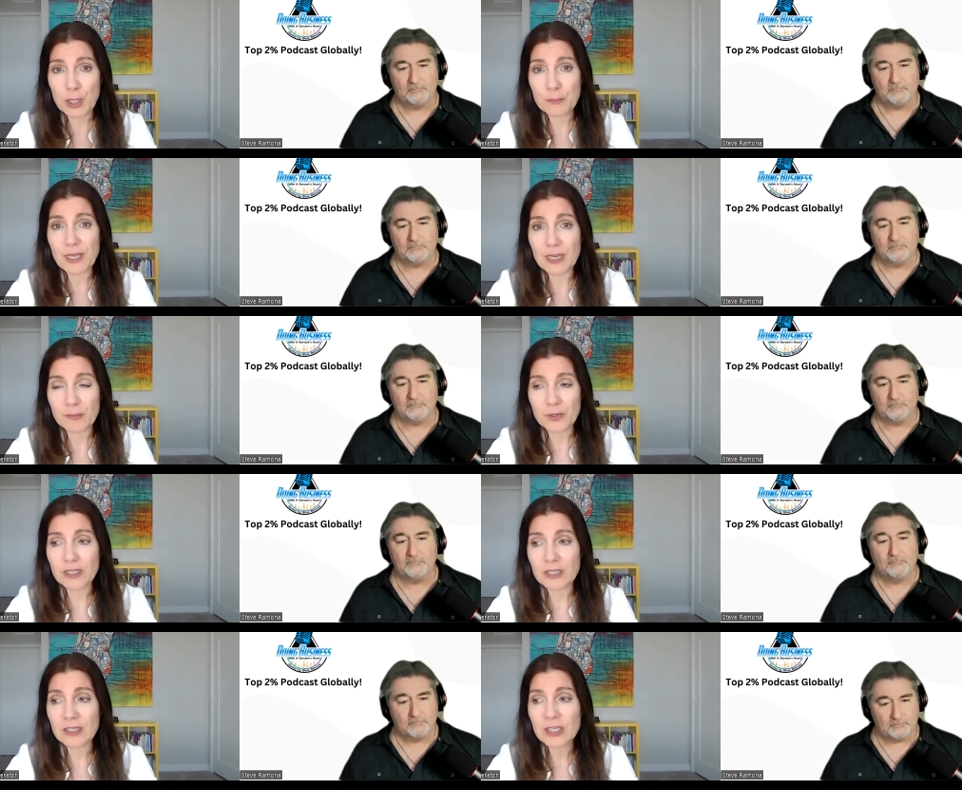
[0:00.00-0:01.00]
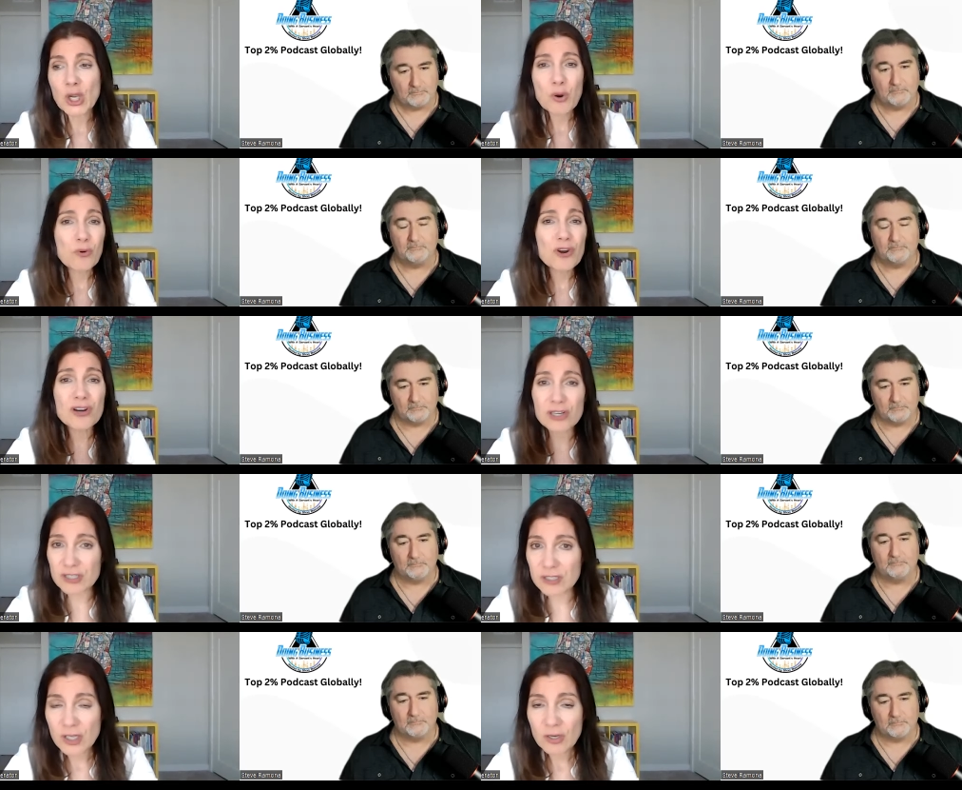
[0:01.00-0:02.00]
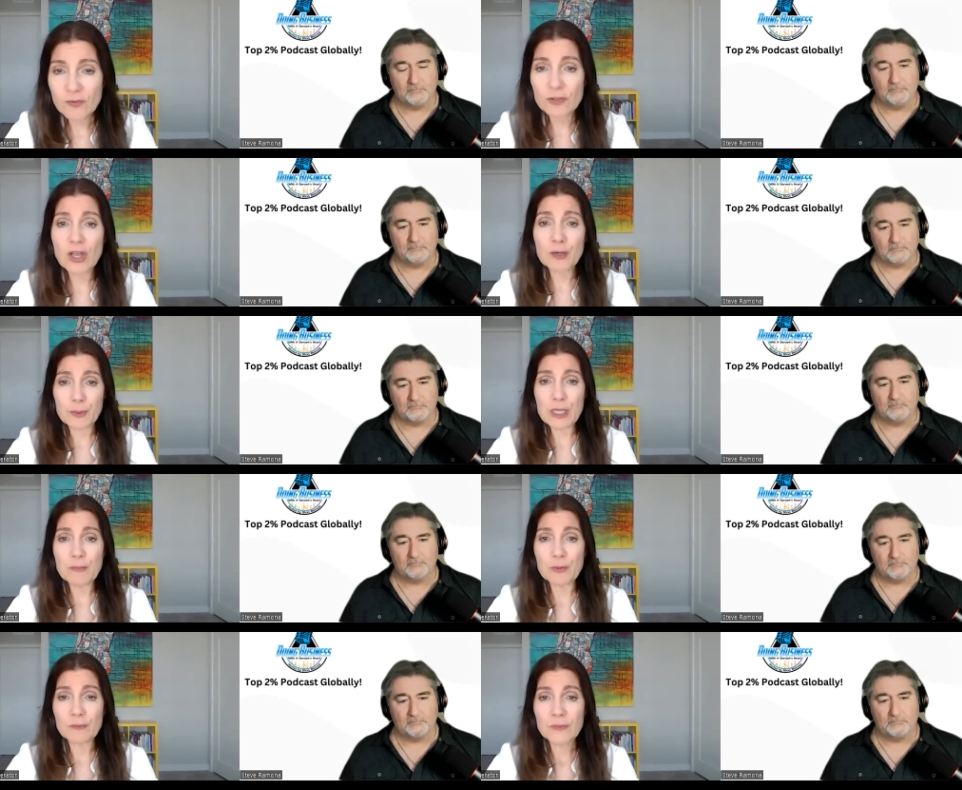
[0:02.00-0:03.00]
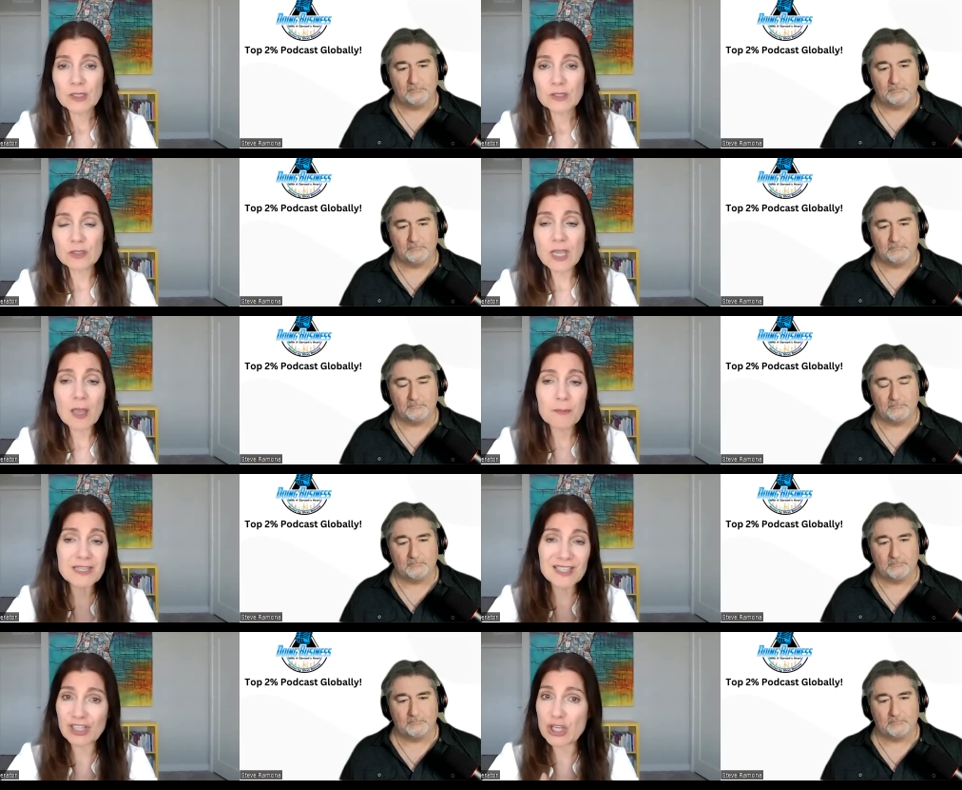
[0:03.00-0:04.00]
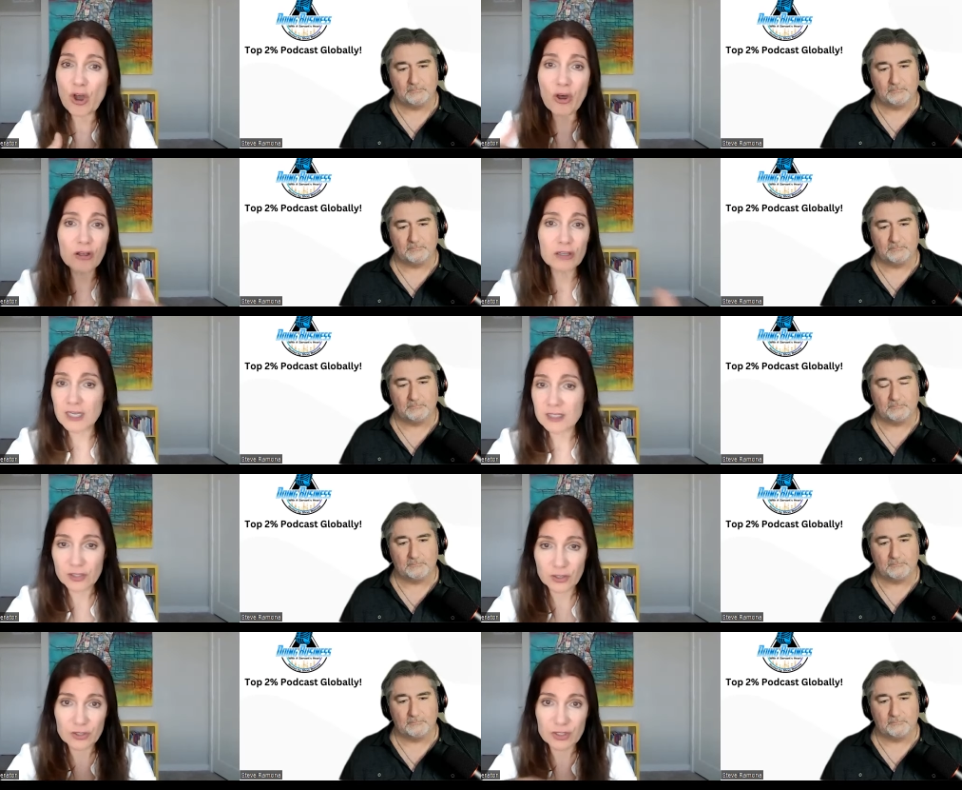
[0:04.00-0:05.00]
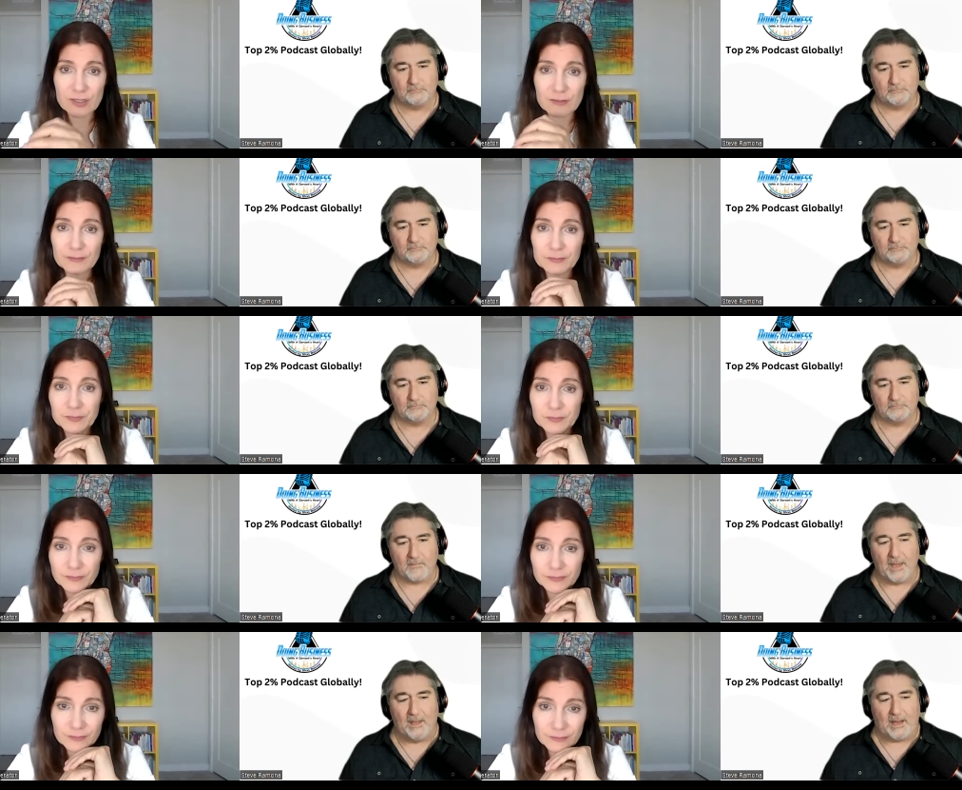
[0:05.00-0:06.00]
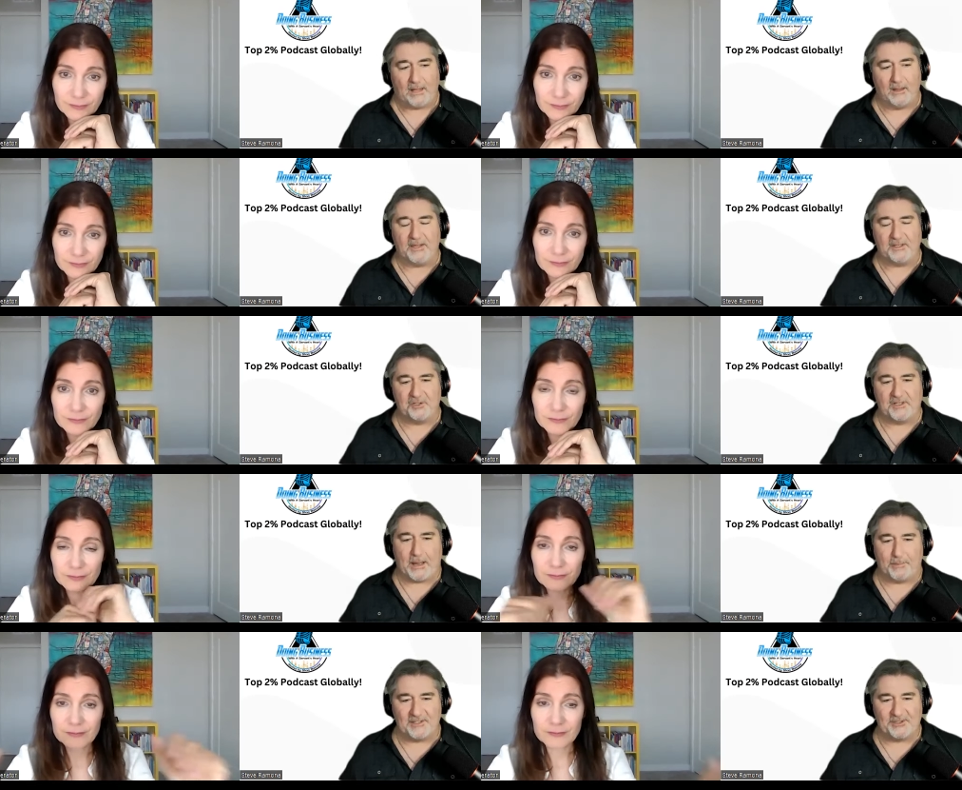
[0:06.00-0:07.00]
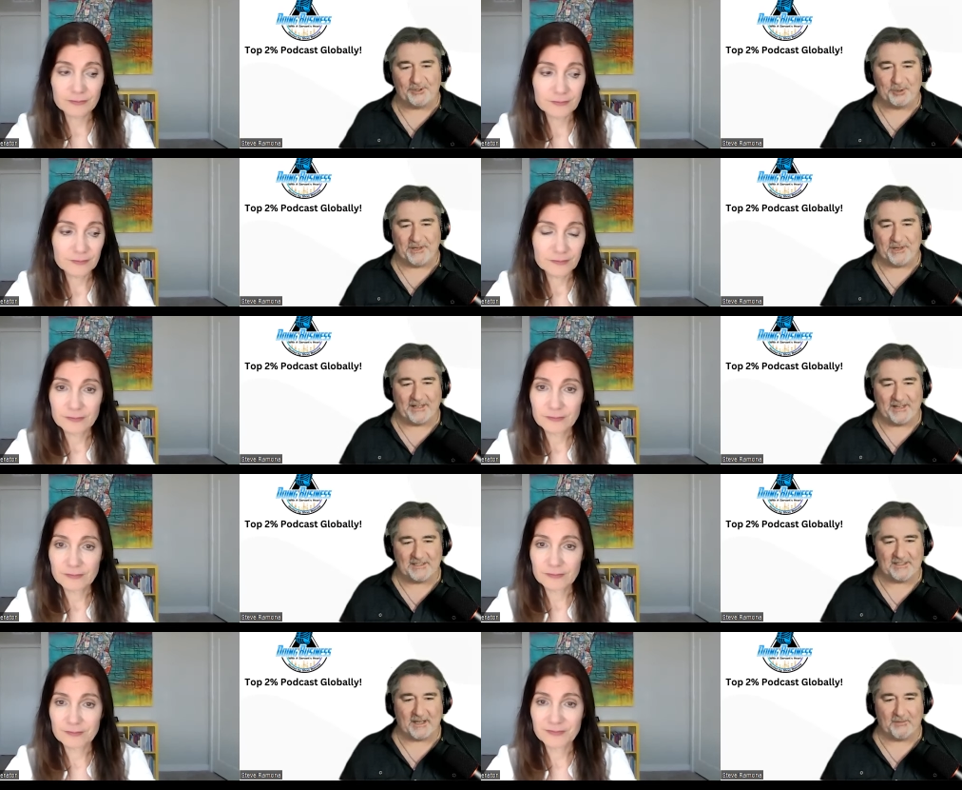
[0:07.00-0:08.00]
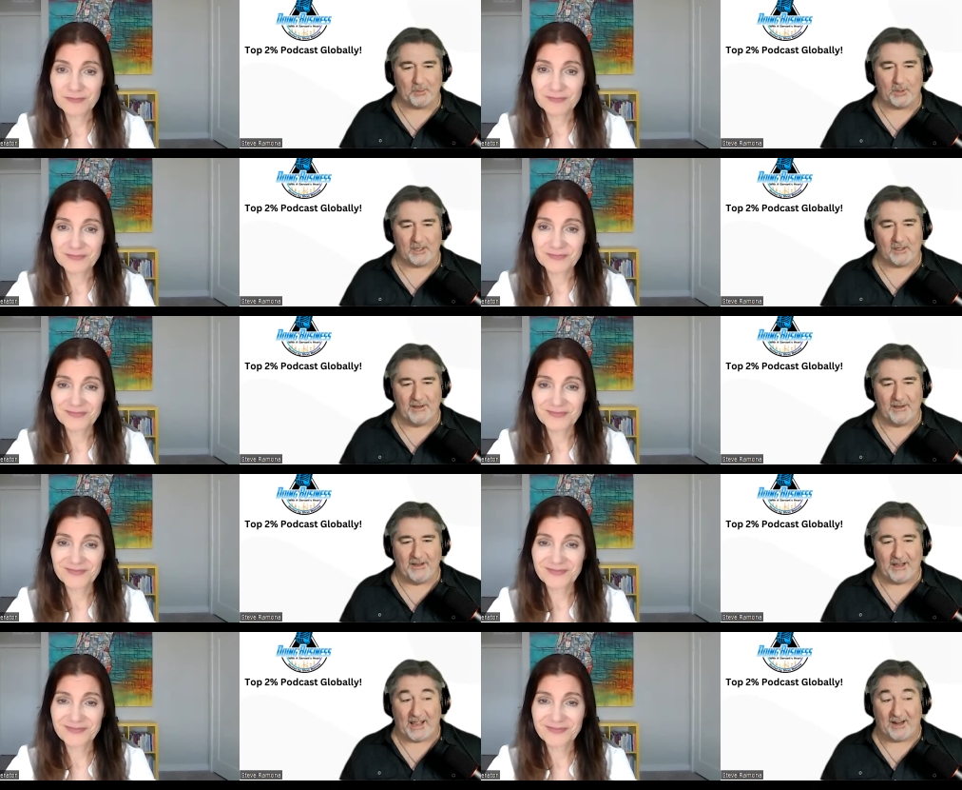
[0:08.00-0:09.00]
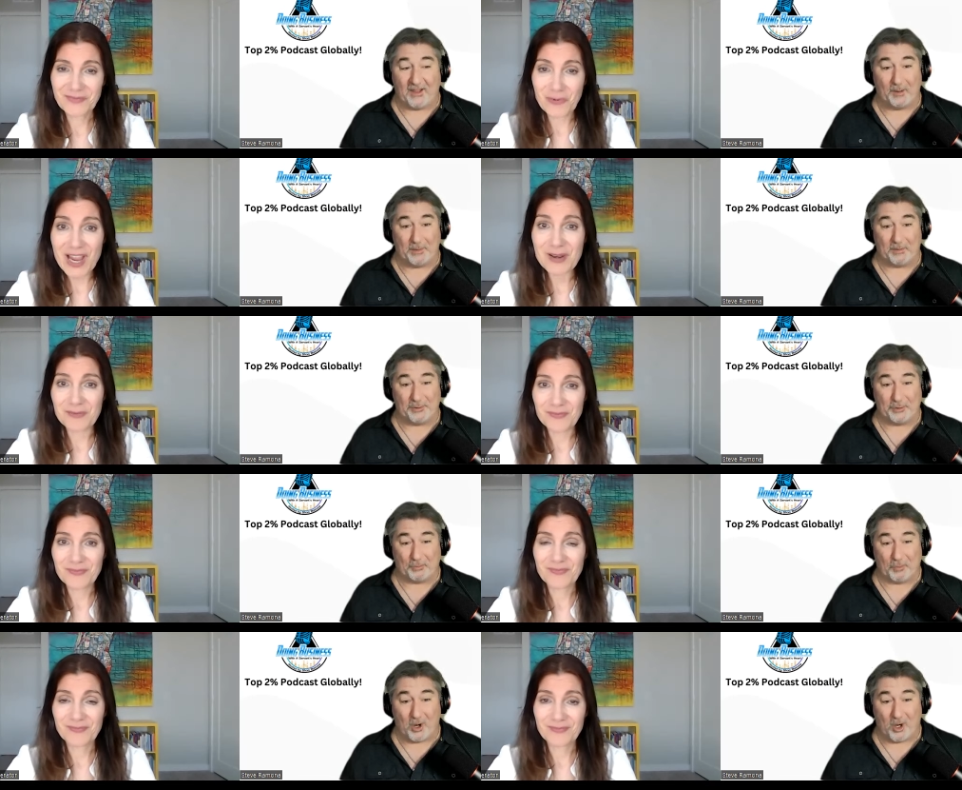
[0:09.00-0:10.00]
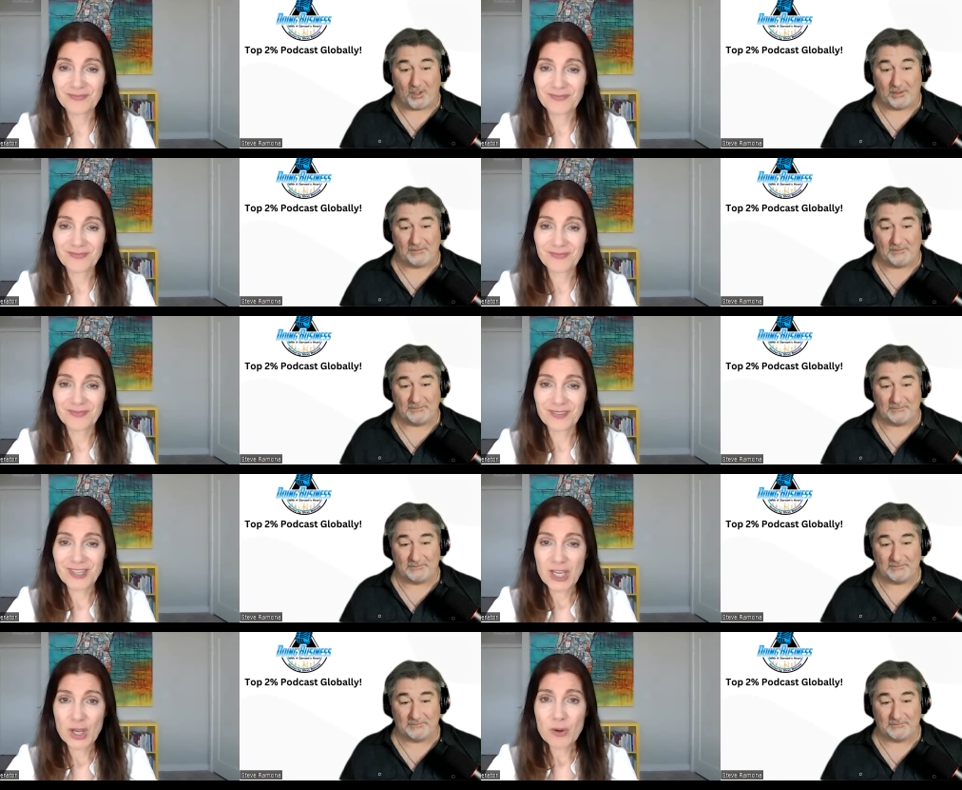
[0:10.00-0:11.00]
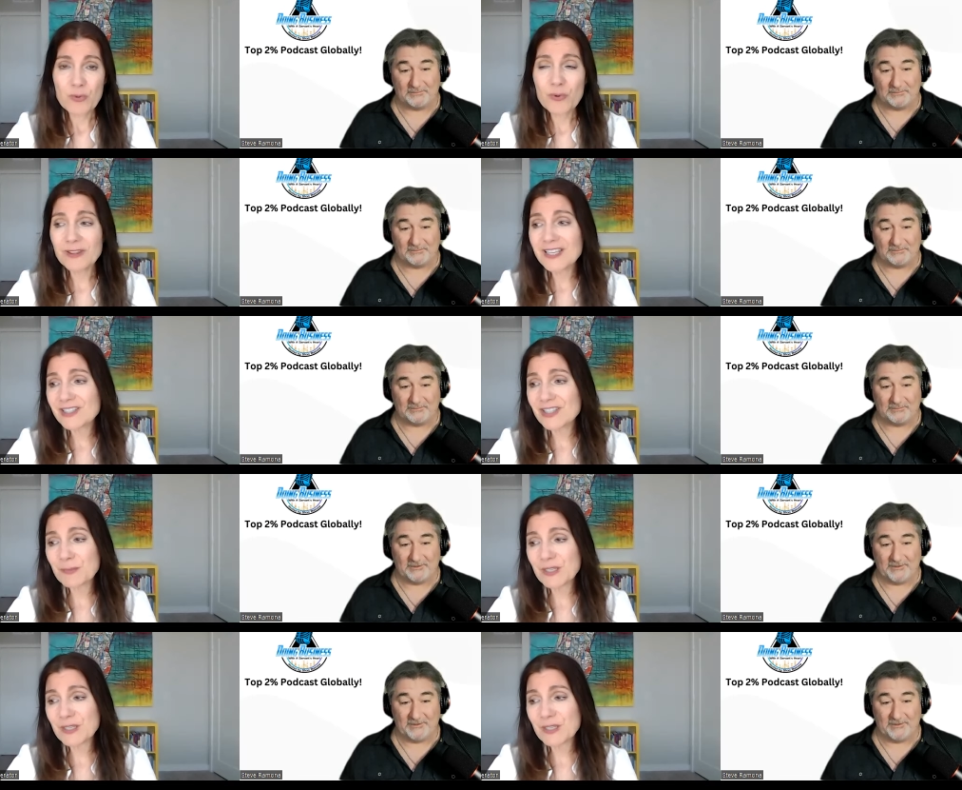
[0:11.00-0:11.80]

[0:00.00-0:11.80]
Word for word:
Speaker 1: unpaid marketing, works for a lot of people. So, yeah, basically all kinds of coaches.
Speaker 2: I love that you tap into social media because it's everywhere and a lot of right. people do it wrong
Speaker 1: well, that's just